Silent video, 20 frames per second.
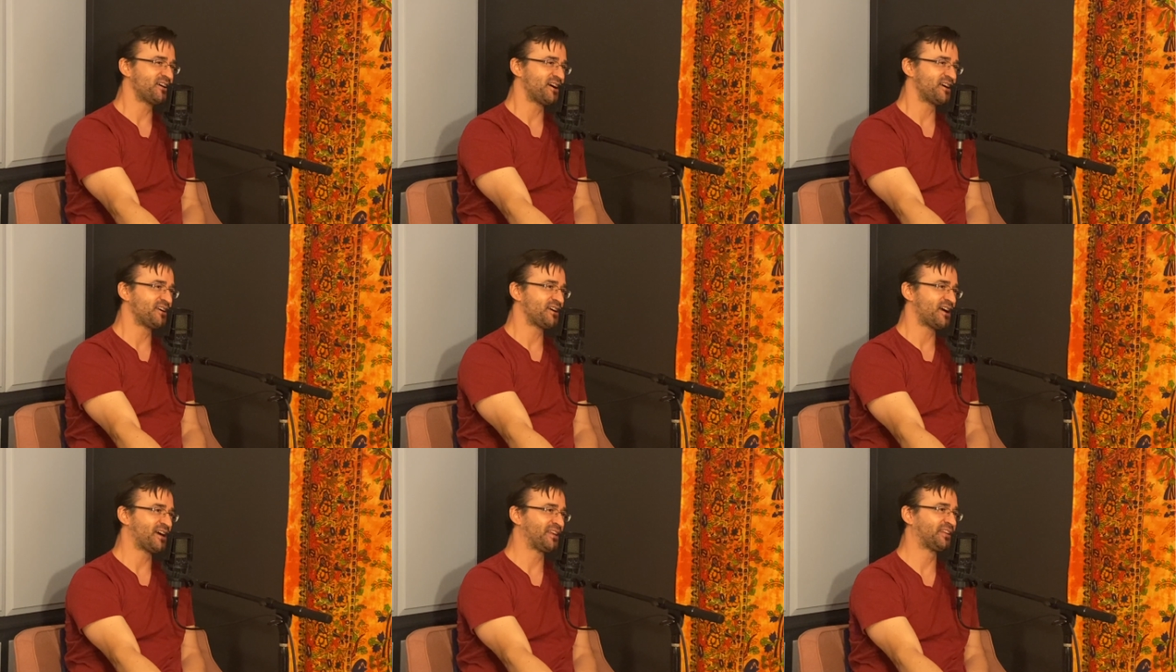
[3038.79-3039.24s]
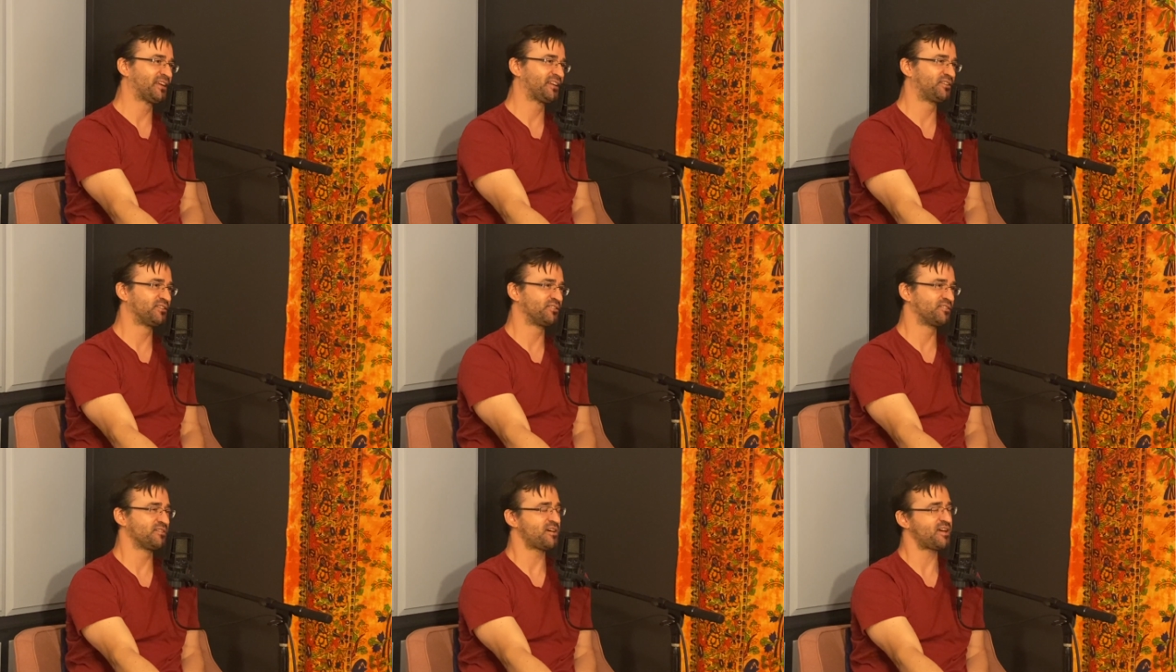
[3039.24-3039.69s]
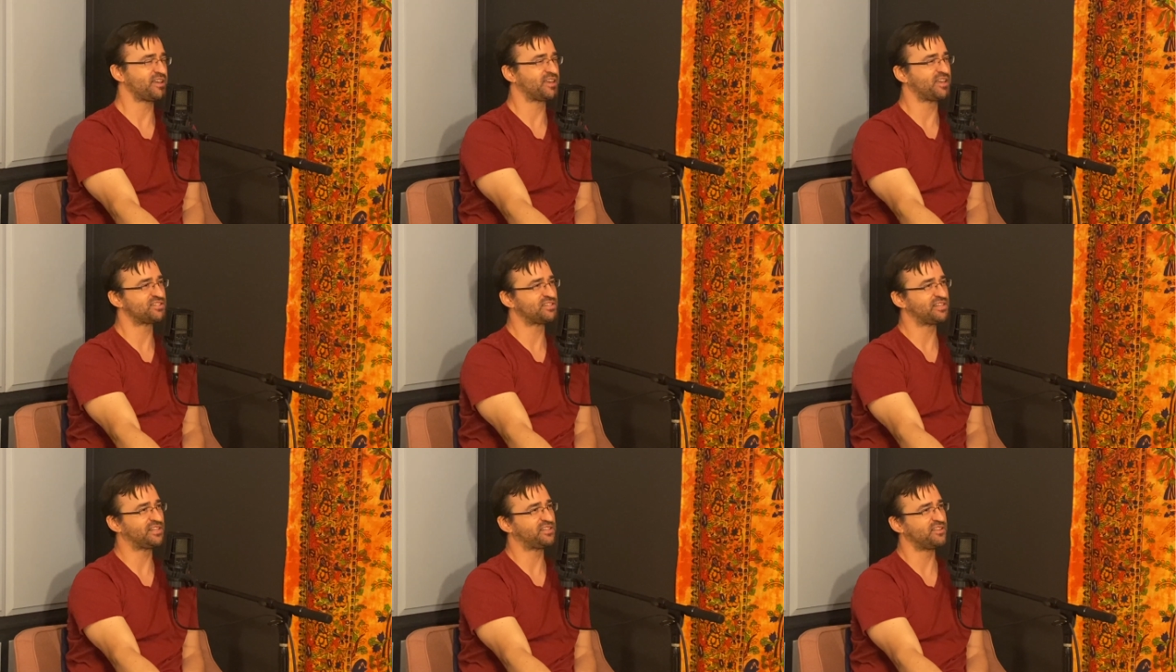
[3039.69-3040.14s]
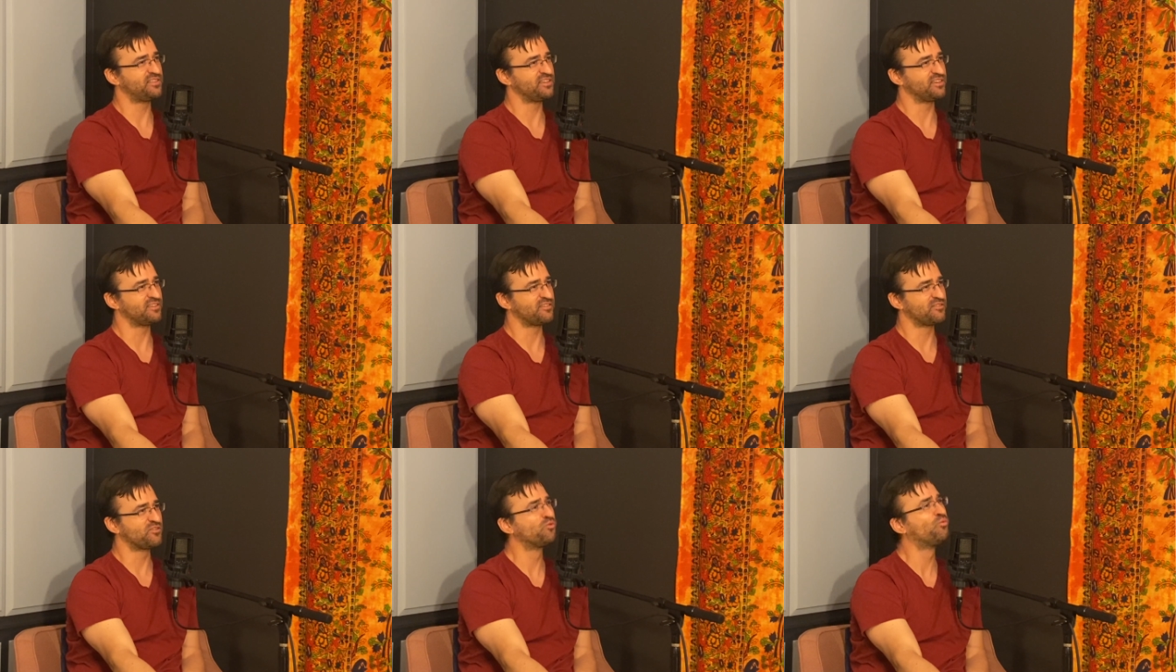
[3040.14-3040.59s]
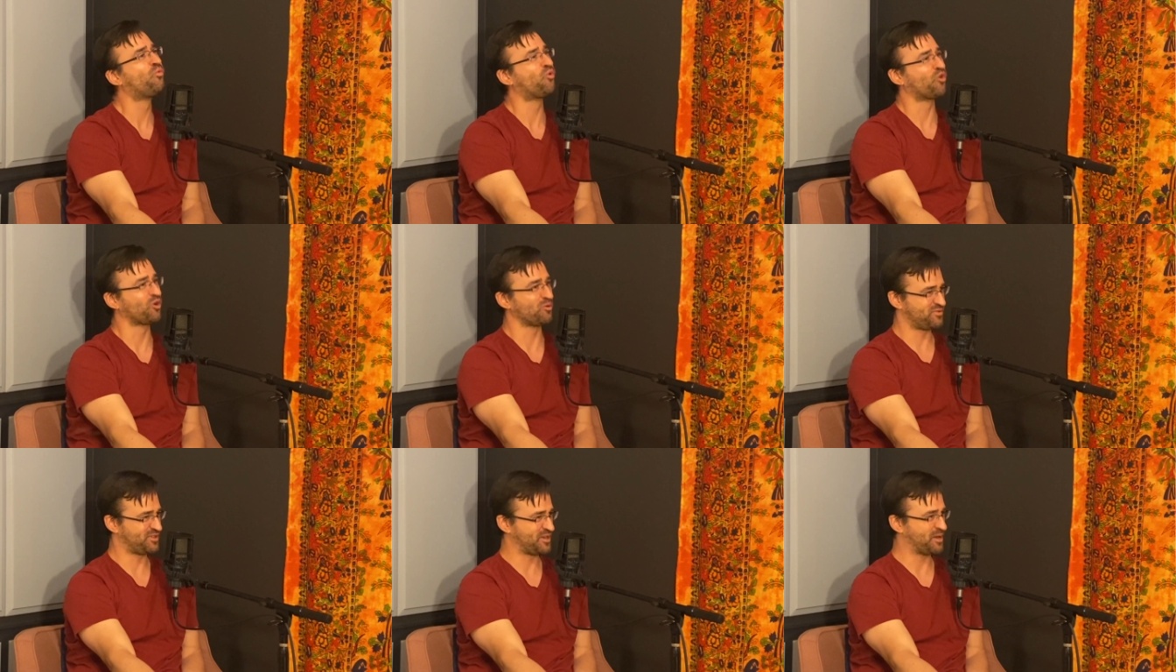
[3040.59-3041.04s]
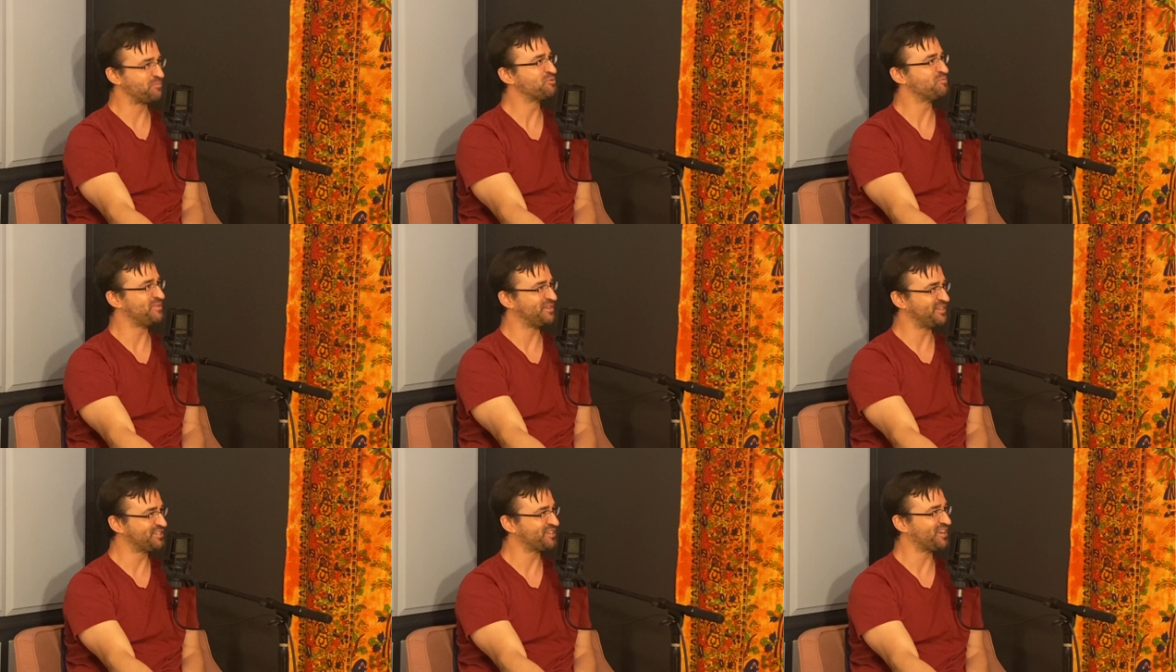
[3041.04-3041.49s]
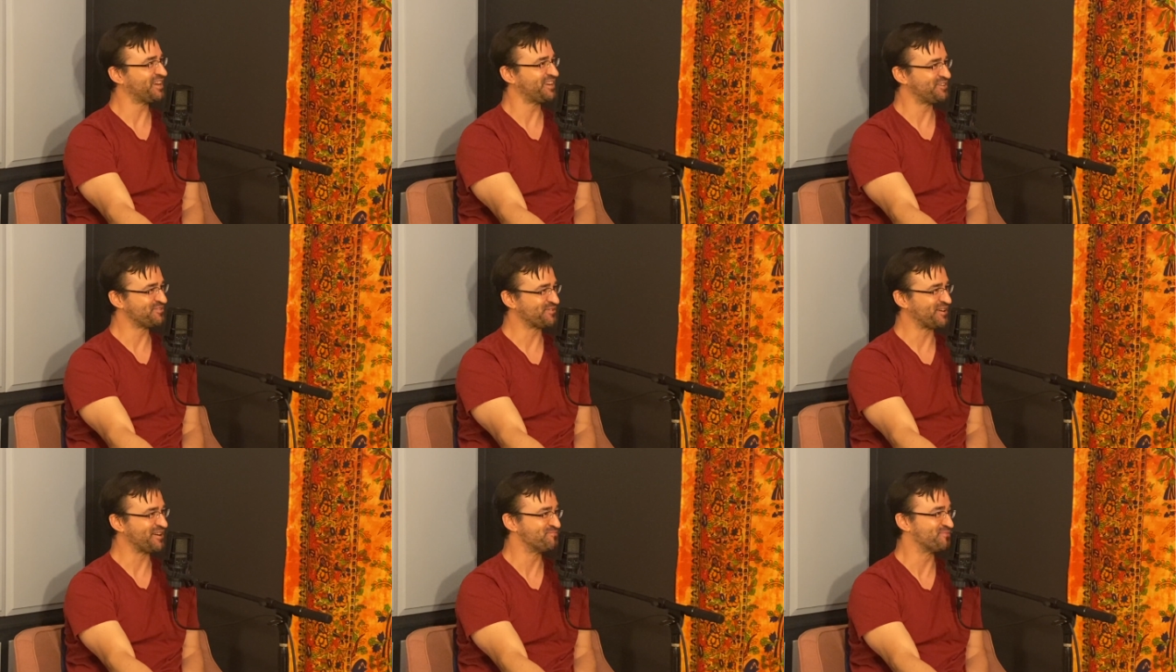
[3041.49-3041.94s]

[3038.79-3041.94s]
I like to think that warmth helps me decide, right?